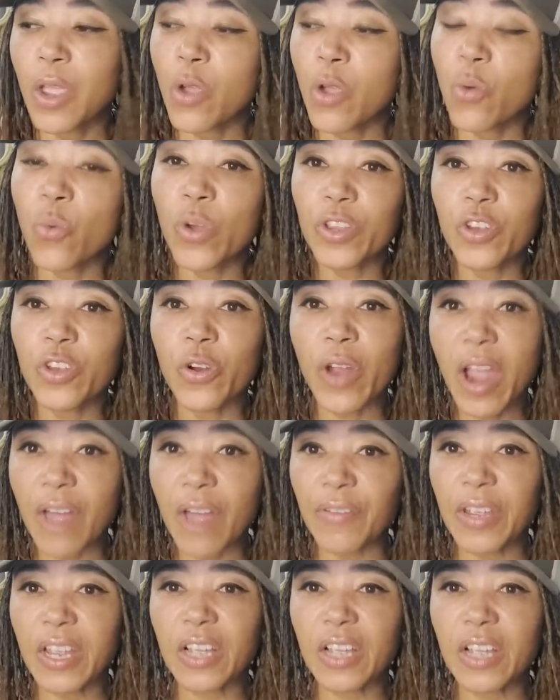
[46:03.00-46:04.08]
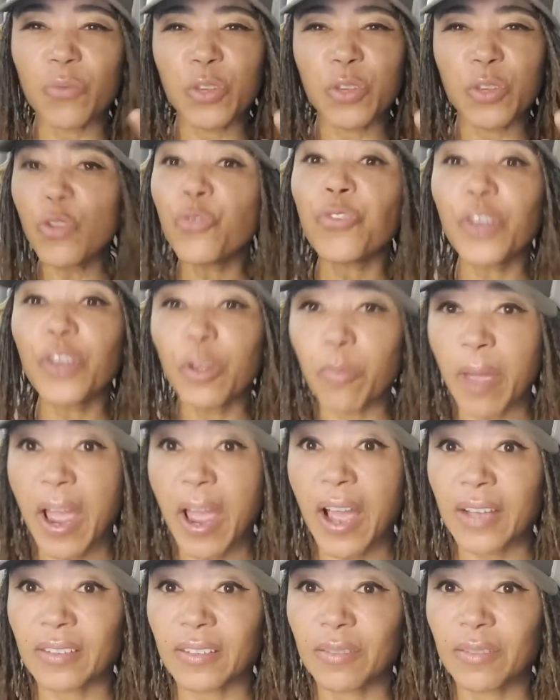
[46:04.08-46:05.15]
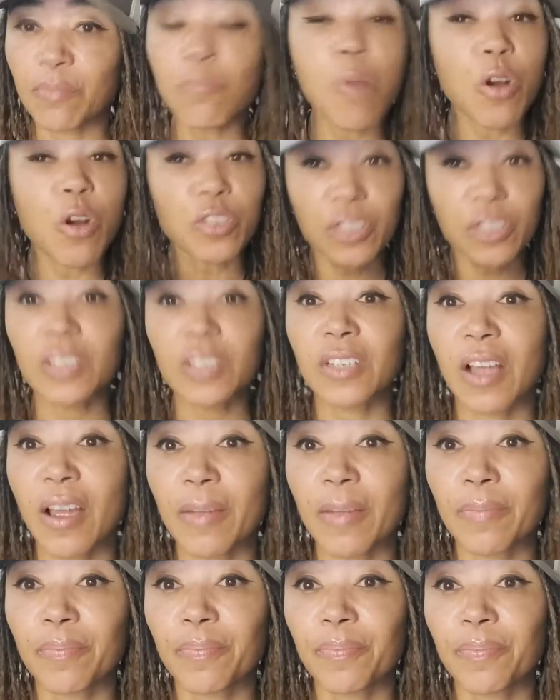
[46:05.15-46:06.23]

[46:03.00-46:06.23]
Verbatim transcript: when you're having, when you feel bad, most of the time,